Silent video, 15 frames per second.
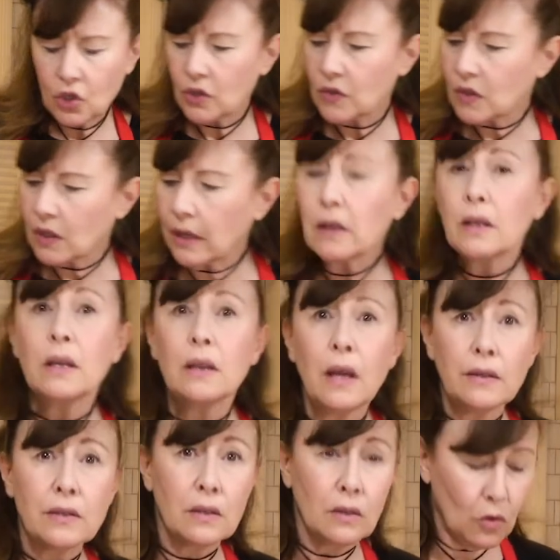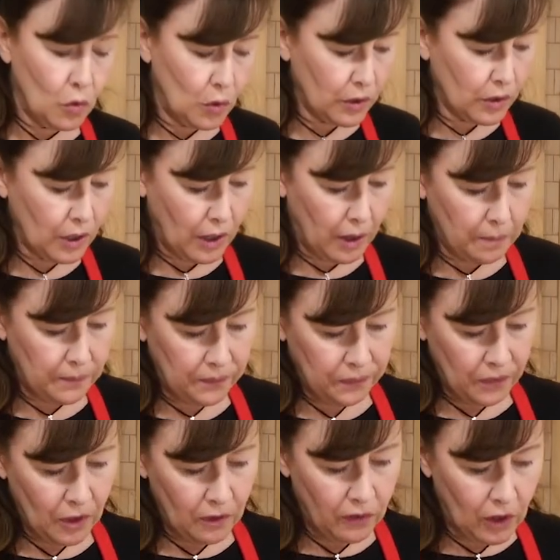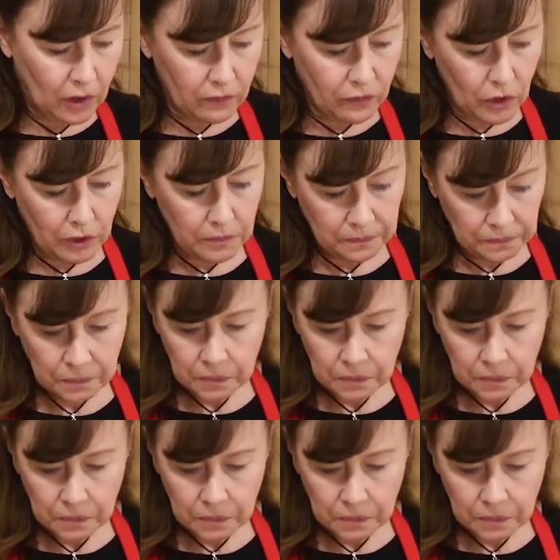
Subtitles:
just slightly less than a quarter cup of olive oil.